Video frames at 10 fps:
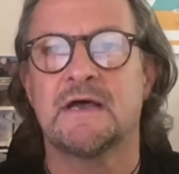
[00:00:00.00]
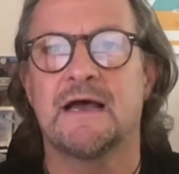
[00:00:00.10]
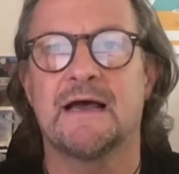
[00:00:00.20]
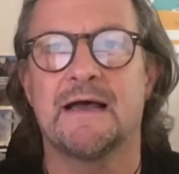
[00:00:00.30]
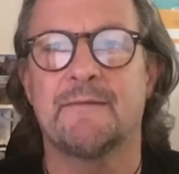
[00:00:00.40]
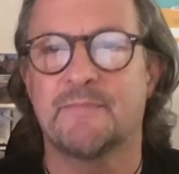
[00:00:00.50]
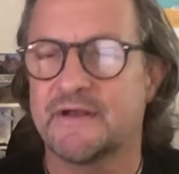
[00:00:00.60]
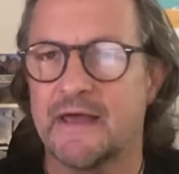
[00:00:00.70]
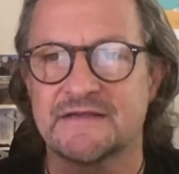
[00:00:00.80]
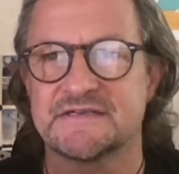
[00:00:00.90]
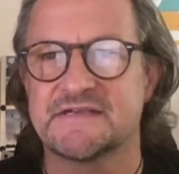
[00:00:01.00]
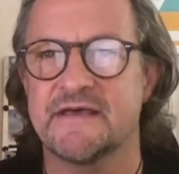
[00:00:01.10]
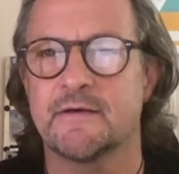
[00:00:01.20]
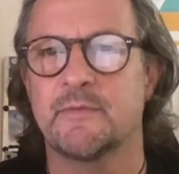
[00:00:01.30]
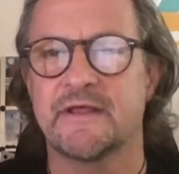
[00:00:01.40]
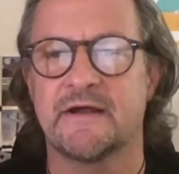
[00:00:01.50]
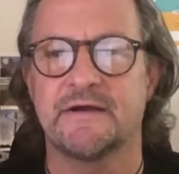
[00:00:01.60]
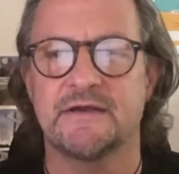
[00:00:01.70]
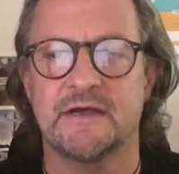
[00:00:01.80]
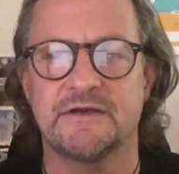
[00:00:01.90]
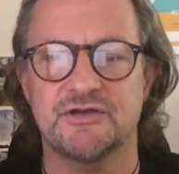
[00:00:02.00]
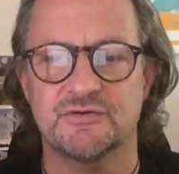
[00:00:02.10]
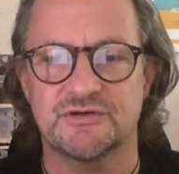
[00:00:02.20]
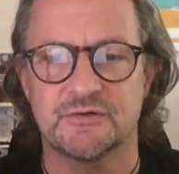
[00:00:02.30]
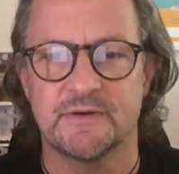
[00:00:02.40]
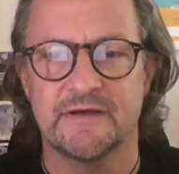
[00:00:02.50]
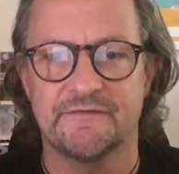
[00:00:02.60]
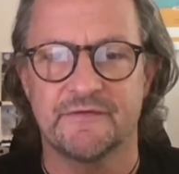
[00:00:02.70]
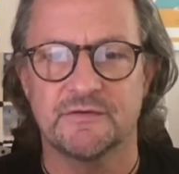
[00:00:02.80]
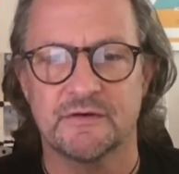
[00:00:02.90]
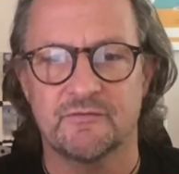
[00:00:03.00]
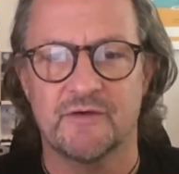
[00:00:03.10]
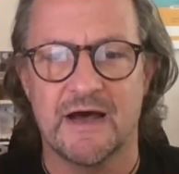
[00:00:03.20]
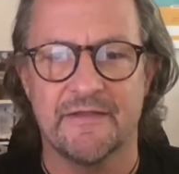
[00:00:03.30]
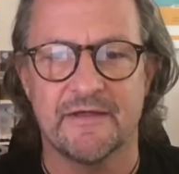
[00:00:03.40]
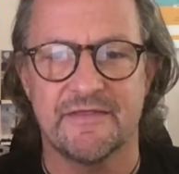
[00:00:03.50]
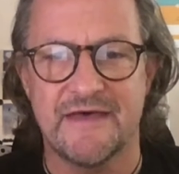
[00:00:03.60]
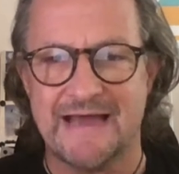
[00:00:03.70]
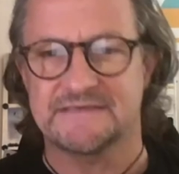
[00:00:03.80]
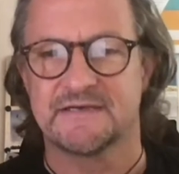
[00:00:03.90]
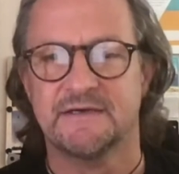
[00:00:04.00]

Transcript: But as I say, they'll be there in YouTube if you'd rather that.